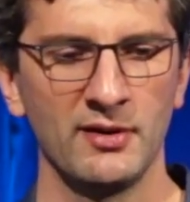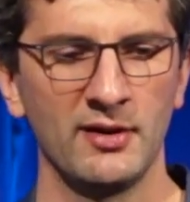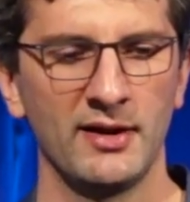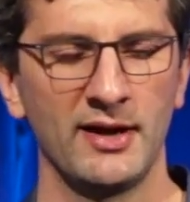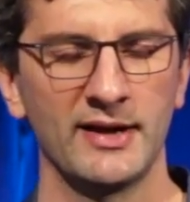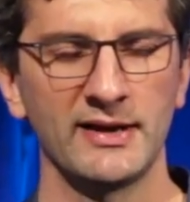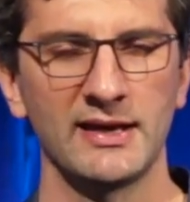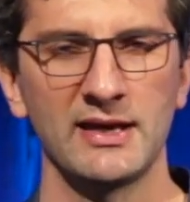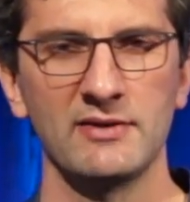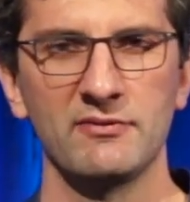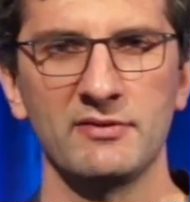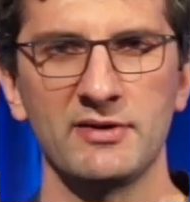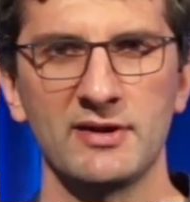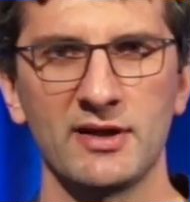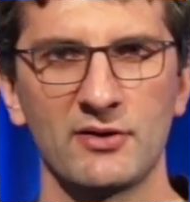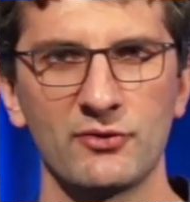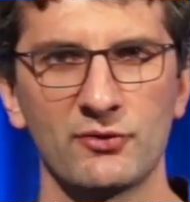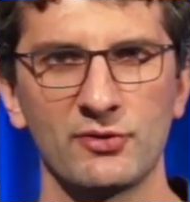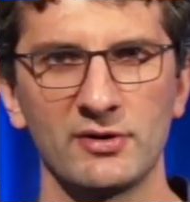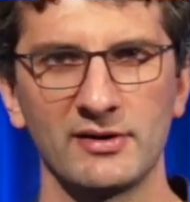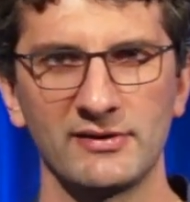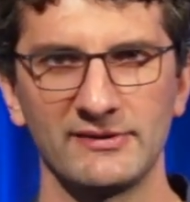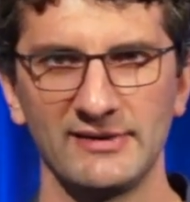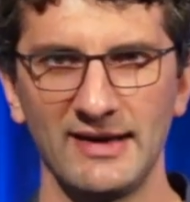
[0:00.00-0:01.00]
I gave
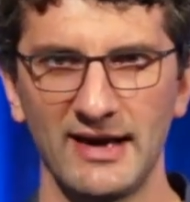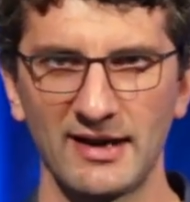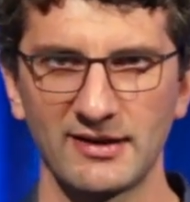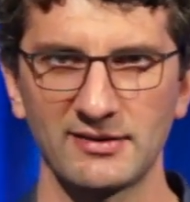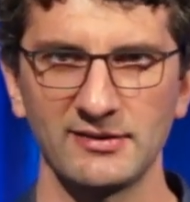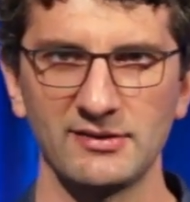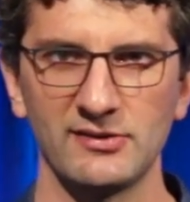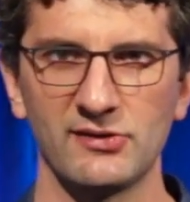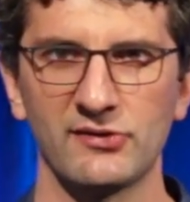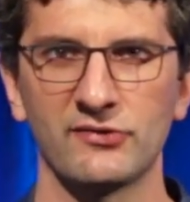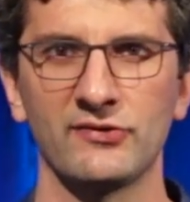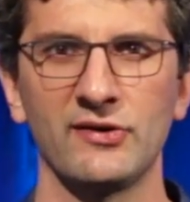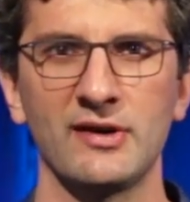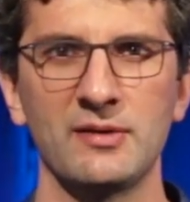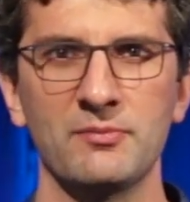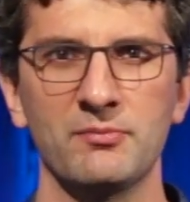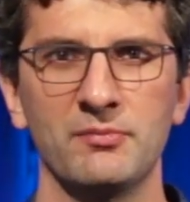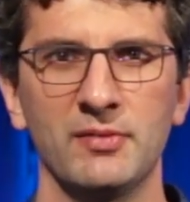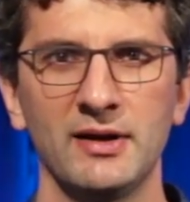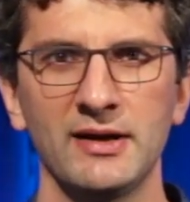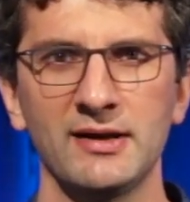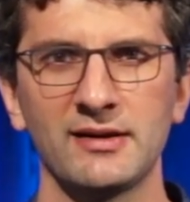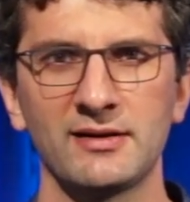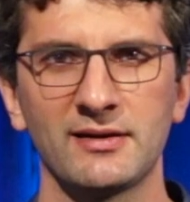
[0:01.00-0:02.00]
another exactly the
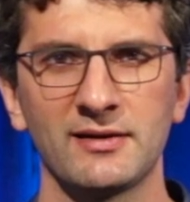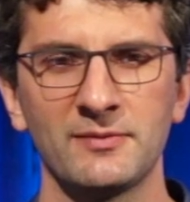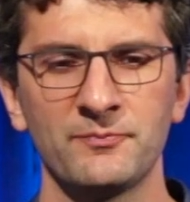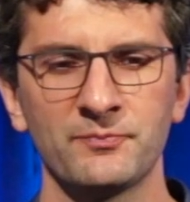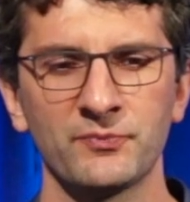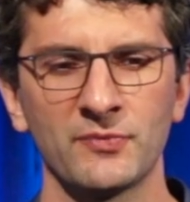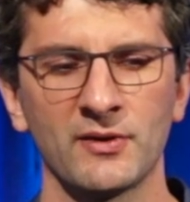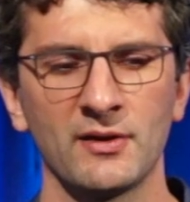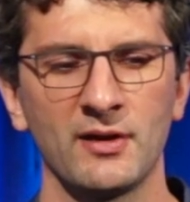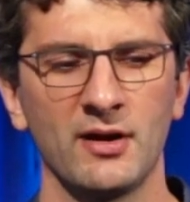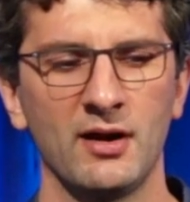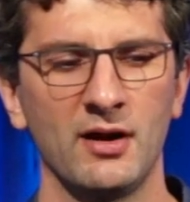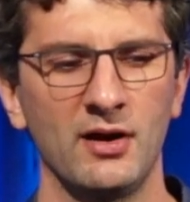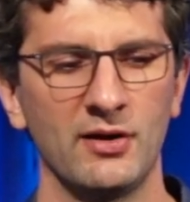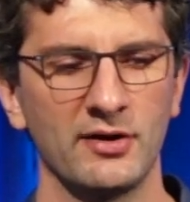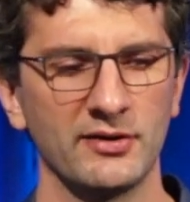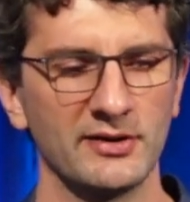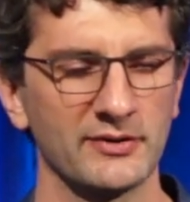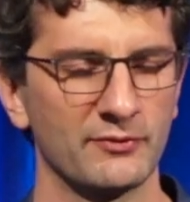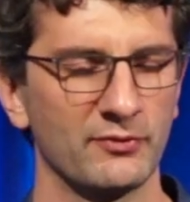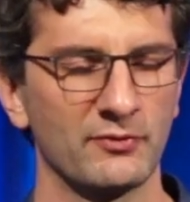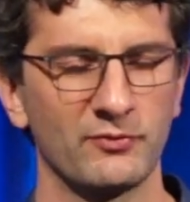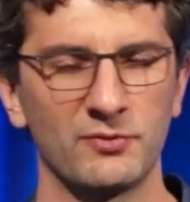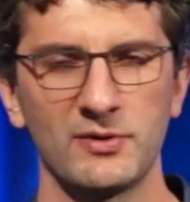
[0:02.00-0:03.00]
same mic on a
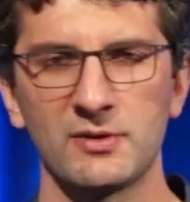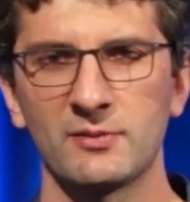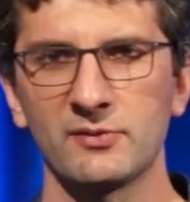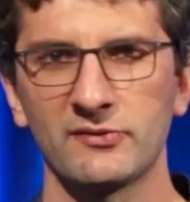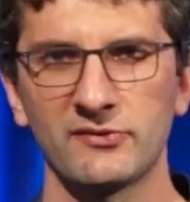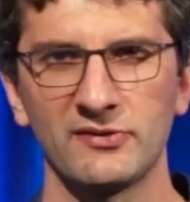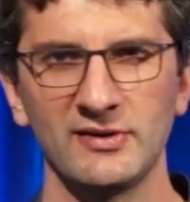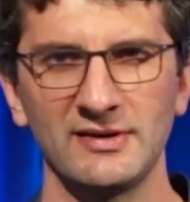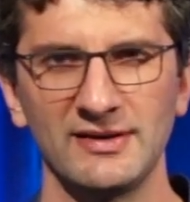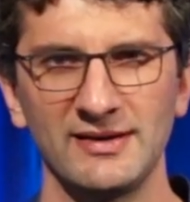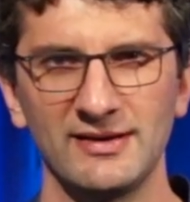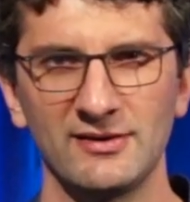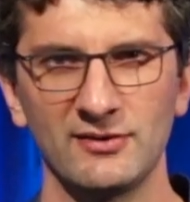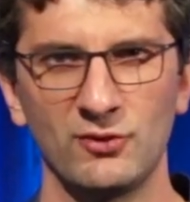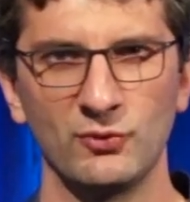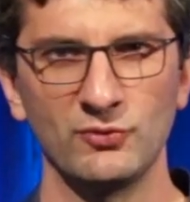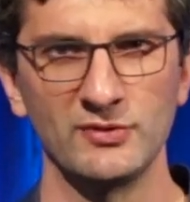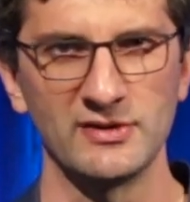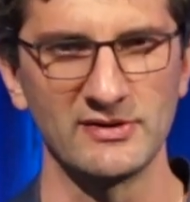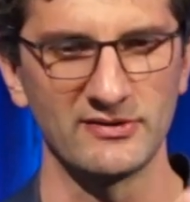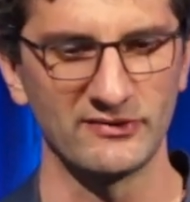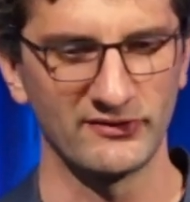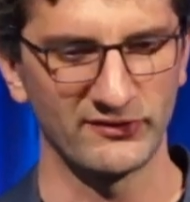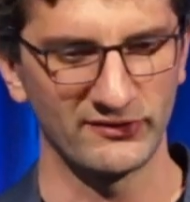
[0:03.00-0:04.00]
different frequency, and it
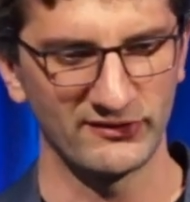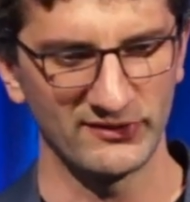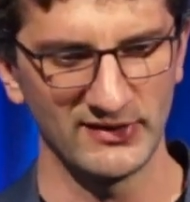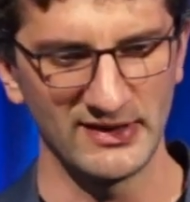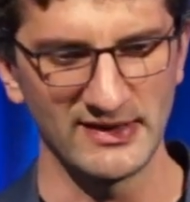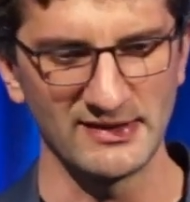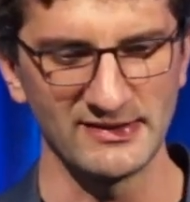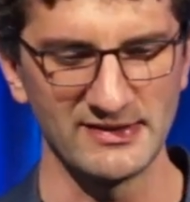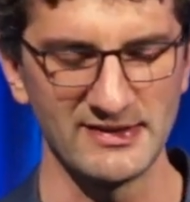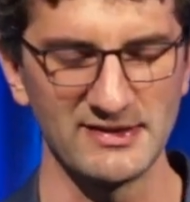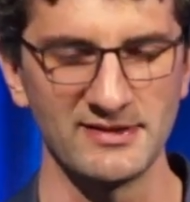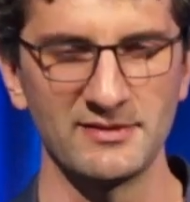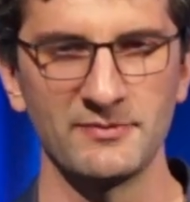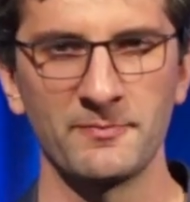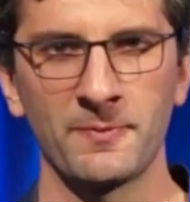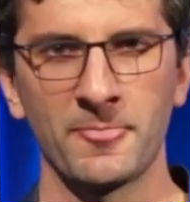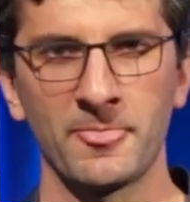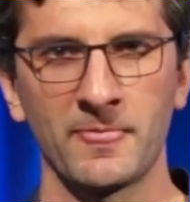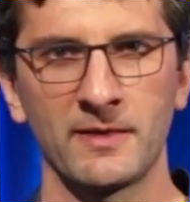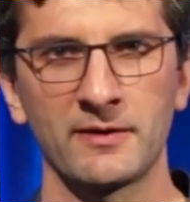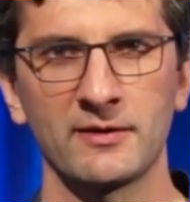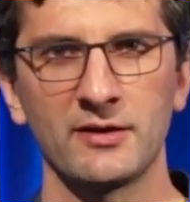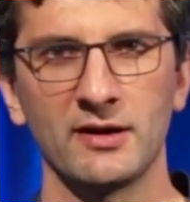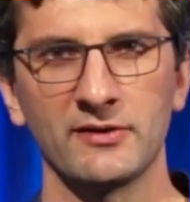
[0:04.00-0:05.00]
only slightly
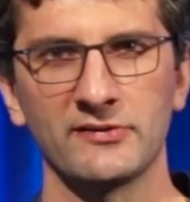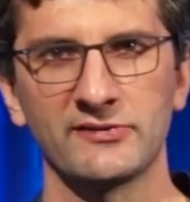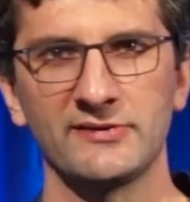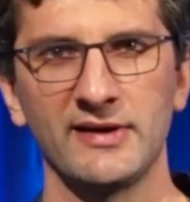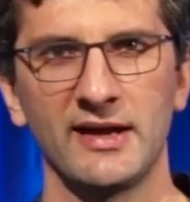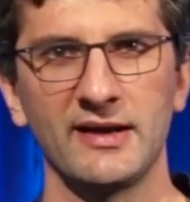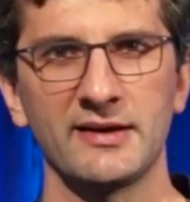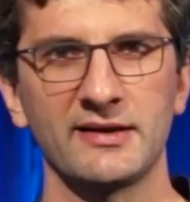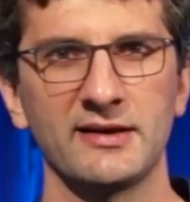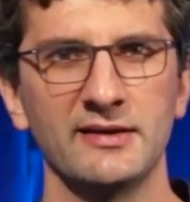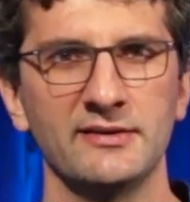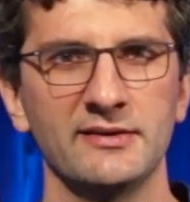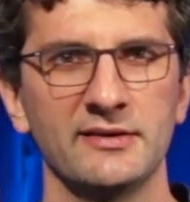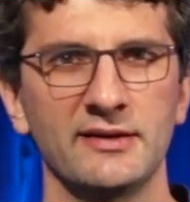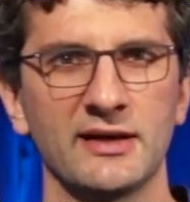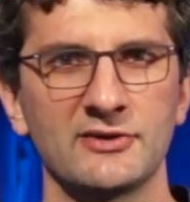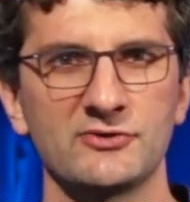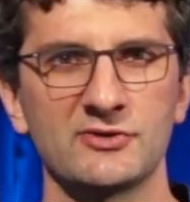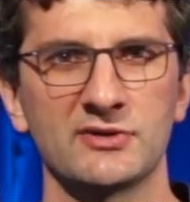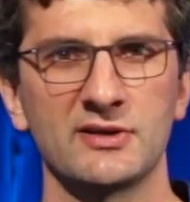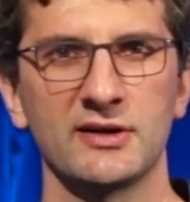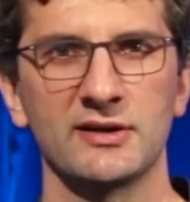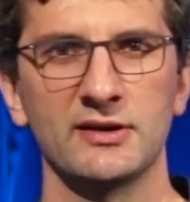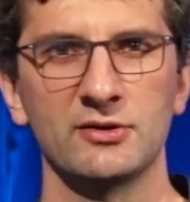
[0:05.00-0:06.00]
got static and didn't
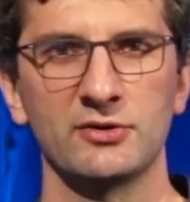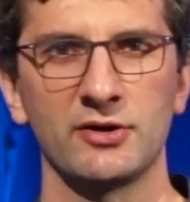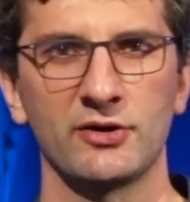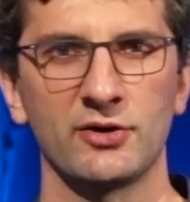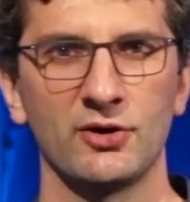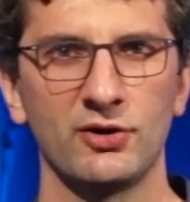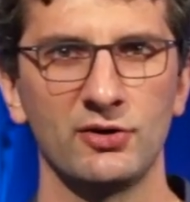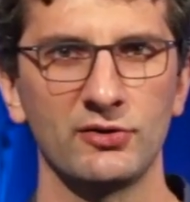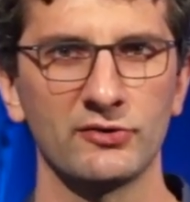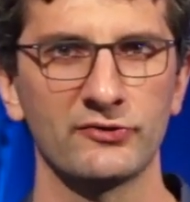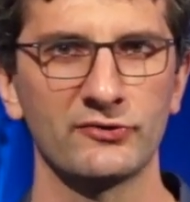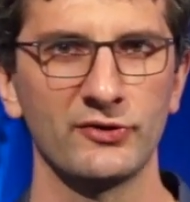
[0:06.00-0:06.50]
actually cut out at all.